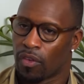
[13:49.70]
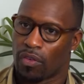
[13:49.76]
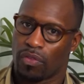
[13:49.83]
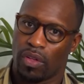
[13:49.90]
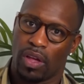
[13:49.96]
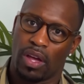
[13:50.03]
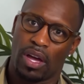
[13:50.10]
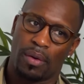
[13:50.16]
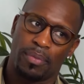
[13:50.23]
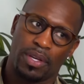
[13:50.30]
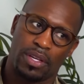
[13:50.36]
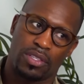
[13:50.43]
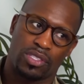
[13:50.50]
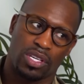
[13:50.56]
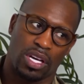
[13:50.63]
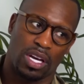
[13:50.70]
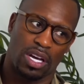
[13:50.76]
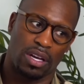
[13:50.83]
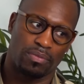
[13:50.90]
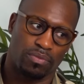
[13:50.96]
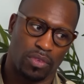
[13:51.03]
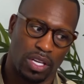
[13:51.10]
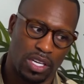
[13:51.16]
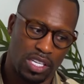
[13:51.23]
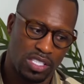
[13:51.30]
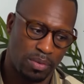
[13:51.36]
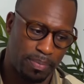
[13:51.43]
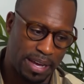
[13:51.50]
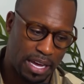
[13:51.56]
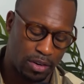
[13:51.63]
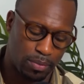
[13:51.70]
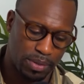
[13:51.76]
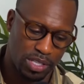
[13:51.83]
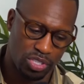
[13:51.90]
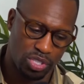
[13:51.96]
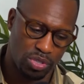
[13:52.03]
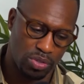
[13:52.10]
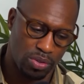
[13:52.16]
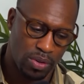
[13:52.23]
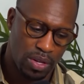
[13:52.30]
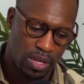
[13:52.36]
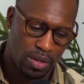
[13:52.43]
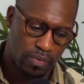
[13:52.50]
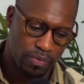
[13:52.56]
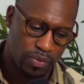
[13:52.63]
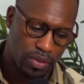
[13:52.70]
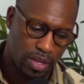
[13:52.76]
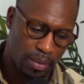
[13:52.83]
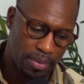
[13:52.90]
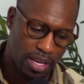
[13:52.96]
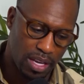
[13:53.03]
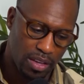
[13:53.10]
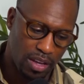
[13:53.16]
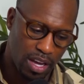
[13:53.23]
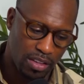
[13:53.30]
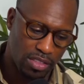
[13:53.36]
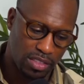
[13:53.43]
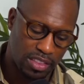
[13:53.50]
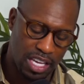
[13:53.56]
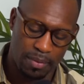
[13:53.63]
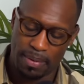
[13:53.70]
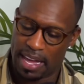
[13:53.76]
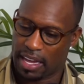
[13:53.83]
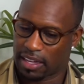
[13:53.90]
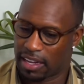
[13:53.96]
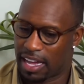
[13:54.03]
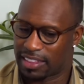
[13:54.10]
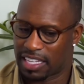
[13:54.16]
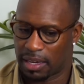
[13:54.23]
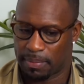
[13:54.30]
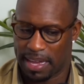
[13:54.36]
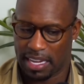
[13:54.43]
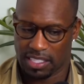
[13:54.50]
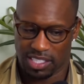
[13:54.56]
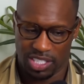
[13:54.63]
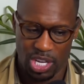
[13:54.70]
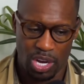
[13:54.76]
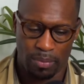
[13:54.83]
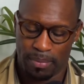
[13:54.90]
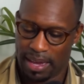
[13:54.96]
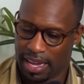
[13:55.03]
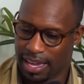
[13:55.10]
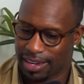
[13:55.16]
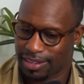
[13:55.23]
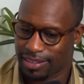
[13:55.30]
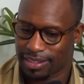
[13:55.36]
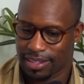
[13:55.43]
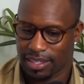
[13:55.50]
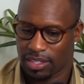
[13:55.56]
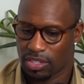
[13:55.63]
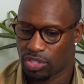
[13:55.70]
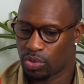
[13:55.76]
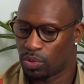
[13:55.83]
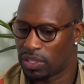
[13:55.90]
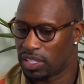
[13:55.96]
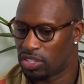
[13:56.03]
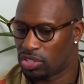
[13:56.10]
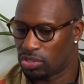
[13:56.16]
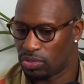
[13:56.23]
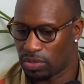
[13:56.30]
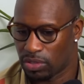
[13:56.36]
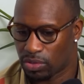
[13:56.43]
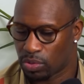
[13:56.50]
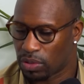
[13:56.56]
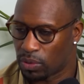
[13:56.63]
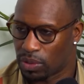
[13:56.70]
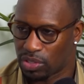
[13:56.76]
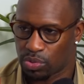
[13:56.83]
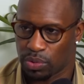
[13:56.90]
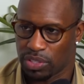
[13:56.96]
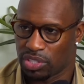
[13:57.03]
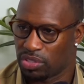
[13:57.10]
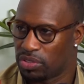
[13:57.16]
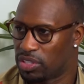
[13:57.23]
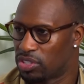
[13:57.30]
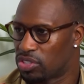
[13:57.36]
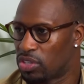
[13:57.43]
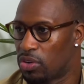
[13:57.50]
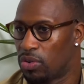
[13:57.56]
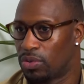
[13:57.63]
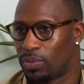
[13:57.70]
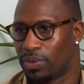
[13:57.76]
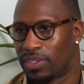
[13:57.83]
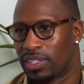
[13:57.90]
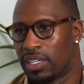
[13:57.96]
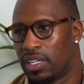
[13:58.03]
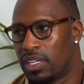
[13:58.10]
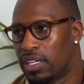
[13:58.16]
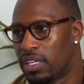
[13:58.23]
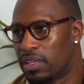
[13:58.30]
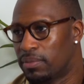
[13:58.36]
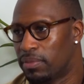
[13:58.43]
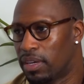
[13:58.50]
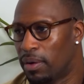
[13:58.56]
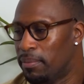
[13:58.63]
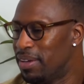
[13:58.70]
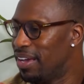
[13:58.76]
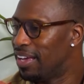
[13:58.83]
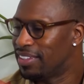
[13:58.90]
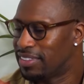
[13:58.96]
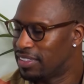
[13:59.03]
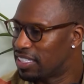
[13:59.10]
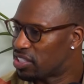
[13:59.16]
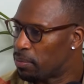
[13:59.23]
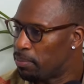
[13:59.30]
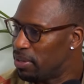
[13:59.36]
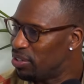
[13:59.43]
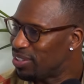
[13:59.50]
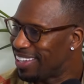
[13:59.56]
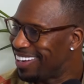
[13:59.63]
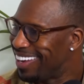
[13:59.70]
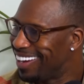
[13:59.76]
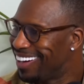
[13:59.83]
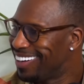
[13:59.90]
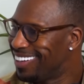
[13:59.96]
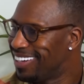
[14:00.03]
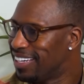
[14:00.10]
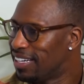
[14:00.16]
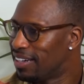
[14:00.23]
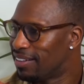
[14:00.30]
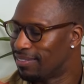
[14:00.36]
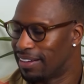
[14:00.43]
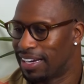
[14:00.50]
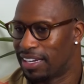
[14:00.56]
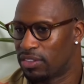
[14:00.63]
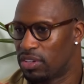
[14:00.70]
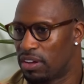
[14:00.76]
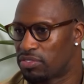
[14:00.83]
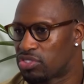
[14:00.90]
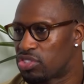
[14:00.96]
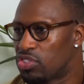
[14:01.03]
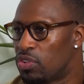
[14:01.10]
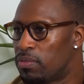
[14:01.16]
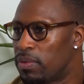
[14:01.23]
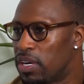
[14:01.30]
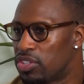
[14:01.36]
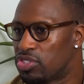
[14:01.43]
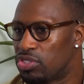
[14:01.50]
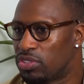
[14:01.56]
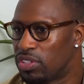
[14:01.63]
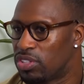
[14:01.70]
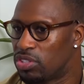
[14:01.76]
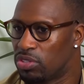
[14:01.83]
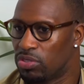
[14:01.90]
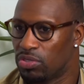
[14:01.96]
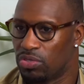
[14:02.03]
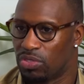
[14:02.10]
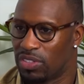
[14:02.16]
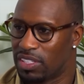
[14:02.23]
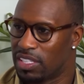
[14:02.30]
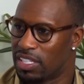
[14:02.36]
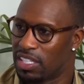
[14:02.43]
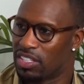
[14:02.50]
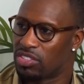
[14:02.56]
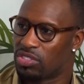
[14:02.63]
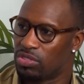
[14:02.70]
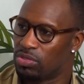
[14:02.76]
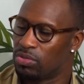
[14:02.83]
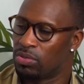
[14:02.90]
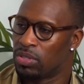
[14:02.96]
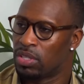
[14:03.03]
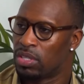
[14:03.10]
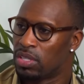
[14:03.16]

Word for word: Yeah, I mean, it is a battle because I think back as a young man, 22 years old with that's a millionaire. Yeah. Right? You have so much you can do, you can get into